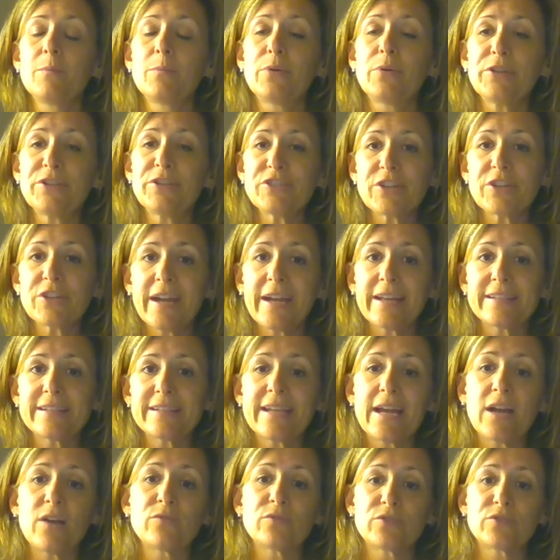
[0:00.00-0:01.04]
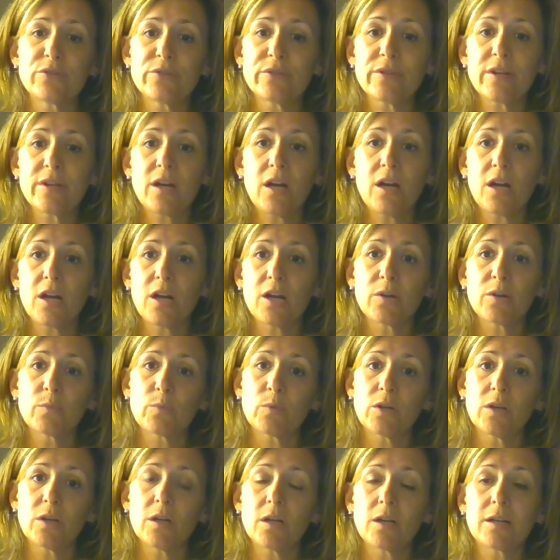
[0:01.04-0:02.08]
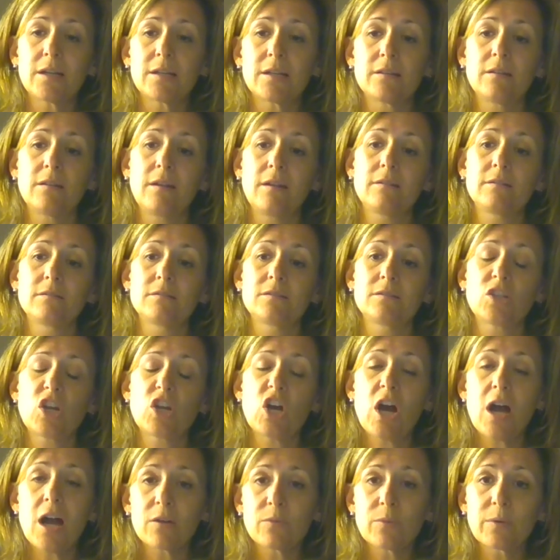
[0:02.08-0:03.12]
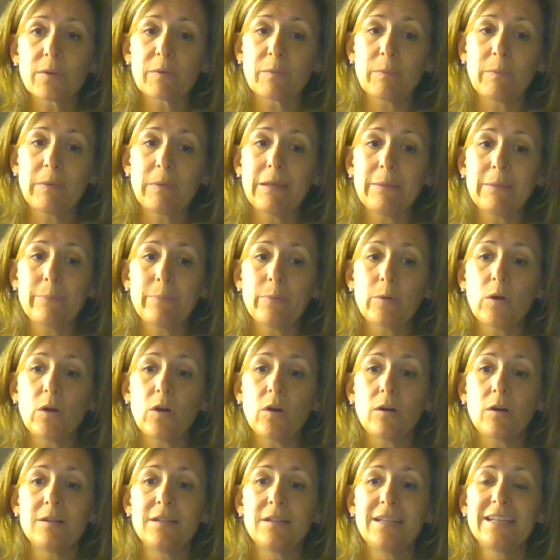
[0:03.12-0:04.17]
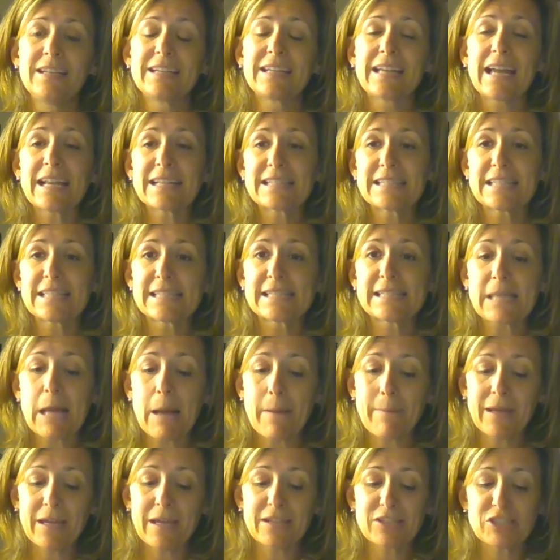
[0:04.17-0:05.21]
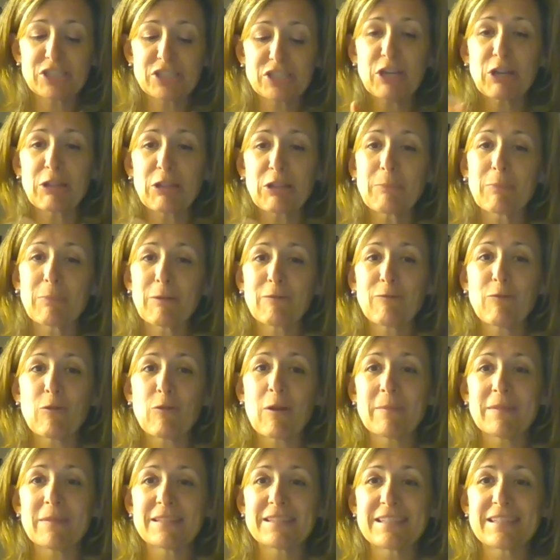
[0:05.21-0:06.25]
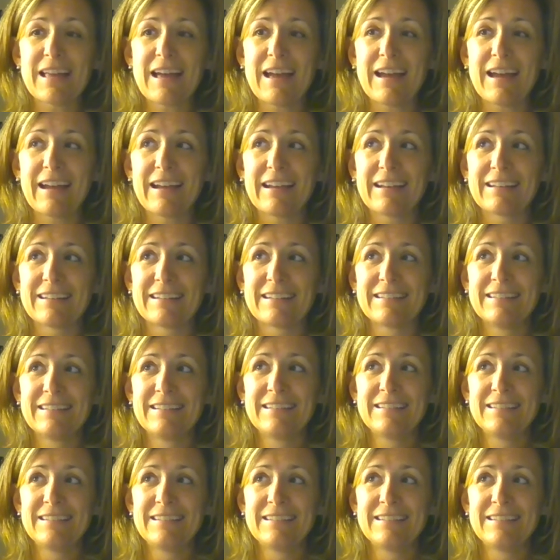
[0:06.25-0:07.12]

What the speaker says: put your head down, do the hard work, talk with people, get to Summit, share the performance line,